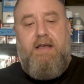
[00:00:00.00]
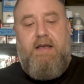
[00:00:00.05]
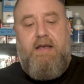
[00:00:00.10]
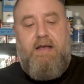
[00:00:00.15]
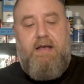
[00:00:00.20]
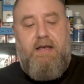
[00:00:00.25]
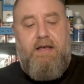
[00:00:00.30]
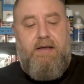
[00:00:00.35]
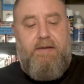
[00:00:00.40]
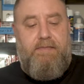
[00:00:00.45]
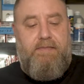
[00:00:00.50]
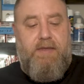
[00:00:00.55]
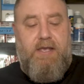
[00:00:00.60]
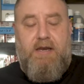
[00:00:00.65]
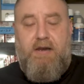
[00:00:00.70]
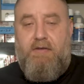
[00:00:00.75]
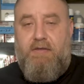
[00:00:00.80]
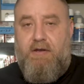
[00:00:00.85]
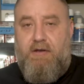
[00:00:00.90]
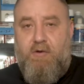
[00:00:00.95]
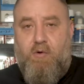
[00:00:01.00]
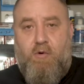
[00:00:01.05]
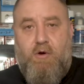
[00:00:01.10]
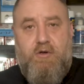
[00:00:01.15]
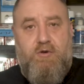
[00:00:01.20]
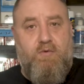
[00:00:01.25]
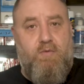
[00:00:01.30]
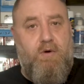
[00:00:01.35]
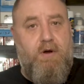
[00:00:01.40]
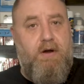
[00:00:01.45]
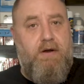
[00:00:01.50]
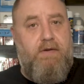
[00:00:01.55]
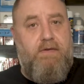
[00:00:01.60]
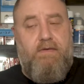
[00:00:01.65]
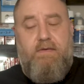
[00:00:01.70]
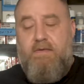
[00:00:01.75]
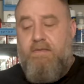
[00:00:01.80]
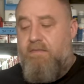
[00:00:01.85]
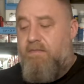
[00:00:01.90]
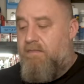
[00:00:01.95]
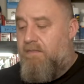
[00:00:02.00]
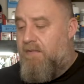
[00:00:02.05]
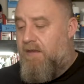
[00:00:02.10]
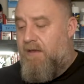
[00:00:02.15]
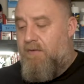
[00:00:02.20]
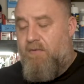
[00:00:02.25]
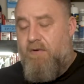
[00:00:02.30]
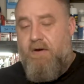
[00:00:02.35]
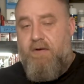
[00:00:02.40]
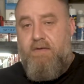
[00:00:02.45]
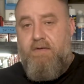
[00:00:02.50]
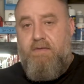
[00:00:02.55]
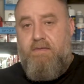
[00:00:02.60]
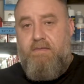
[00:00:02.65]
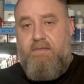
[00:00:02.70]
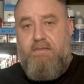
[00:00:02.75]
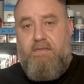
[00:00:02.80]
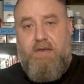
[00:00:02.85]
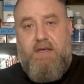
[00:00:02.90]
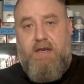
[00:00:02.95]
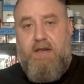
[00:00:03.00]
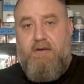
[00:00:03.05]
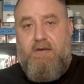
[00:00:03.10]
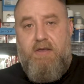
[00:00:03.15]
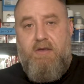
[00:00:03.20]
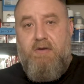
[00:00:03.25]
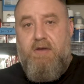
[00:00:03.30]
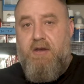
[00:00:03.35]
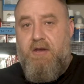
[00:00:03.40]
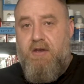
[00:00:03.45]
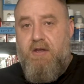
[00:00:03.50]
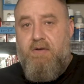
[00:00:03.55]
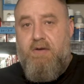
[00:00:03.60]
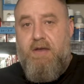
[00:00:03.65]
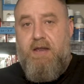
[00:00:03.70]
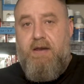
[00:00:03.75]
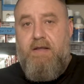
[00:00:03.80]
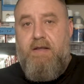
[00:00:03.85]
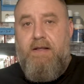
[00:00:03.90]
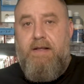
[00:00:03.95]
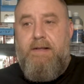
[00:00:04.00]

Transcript: You know, the torch works. It works. You know, you can do it.